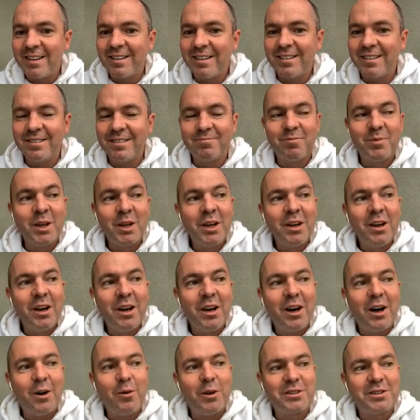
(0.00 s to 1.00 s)
And I
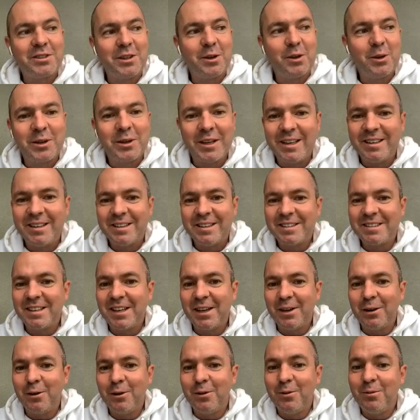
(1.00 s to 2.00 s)
wasn't looking to
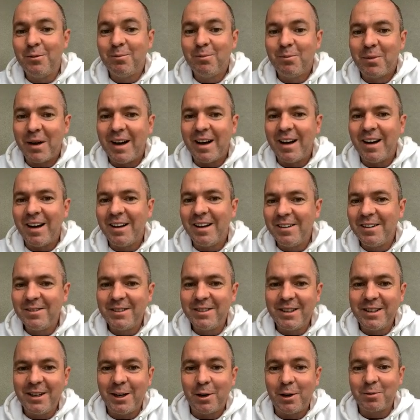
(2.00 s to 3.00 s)
sell, but
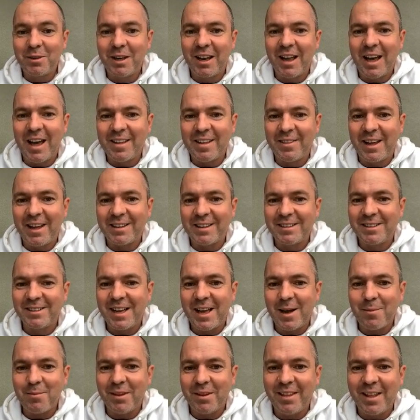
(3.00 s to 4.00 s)
I'm glad that's
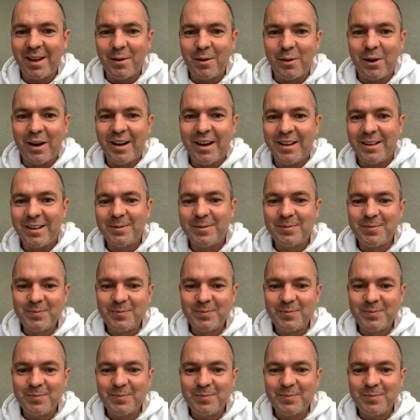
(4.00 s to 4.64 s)
happened that way.